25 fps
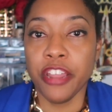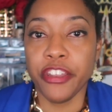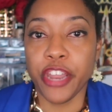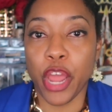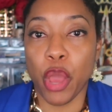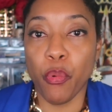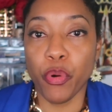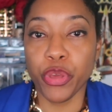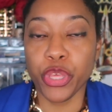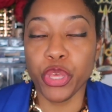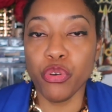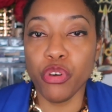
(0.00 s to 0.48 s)

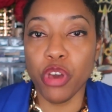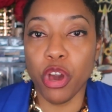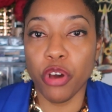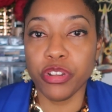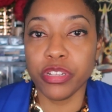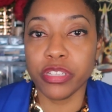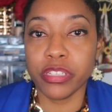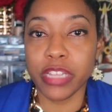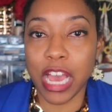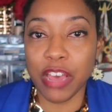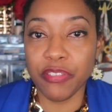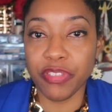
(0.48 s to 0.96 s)
Now when you go
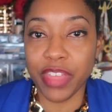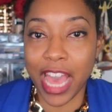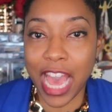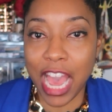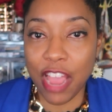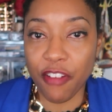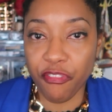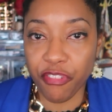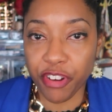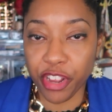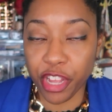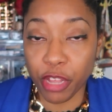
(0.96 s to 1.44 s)
to South
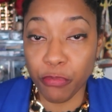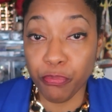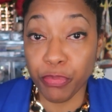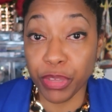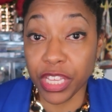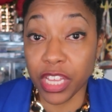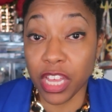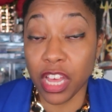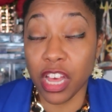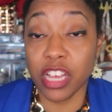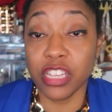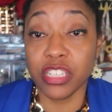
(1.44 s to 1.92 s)
Africa,
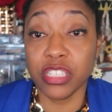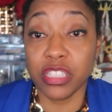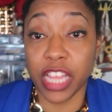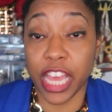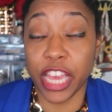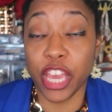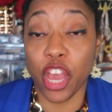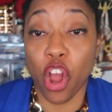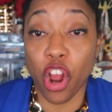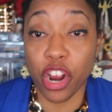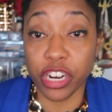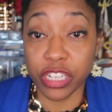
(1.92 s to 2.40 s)
because
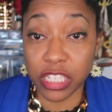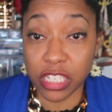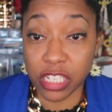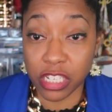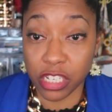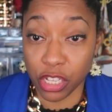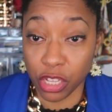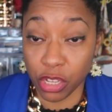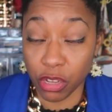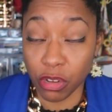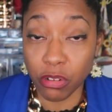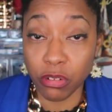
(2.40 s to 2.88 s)
they are
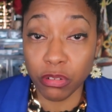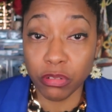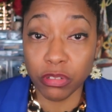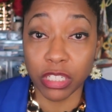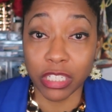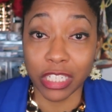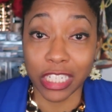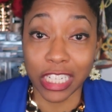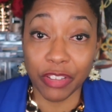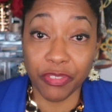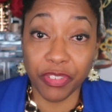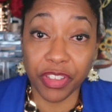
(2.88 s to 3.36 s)
still
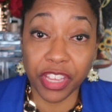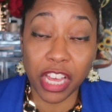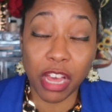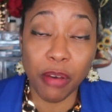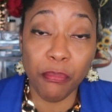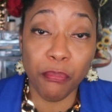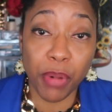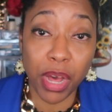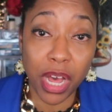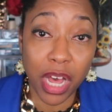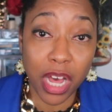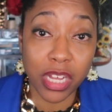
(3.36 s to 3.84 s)
living
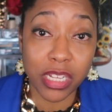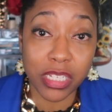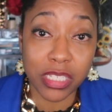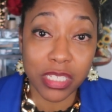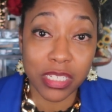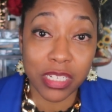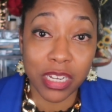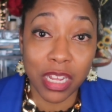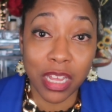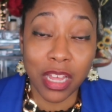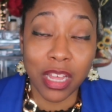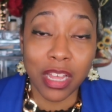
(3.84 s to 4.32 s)

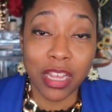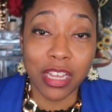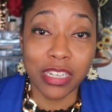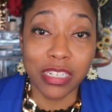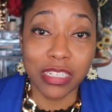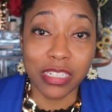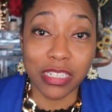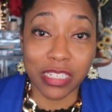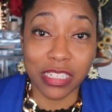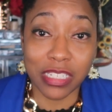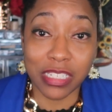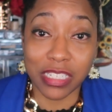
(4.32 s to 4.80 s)
amongst
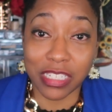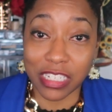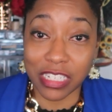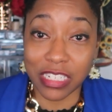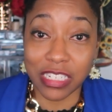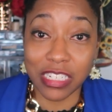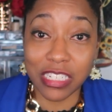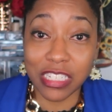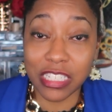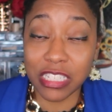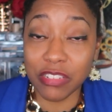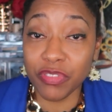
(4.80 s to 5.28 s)

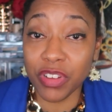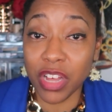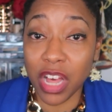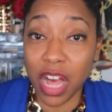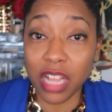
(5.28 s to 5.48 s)
descendants of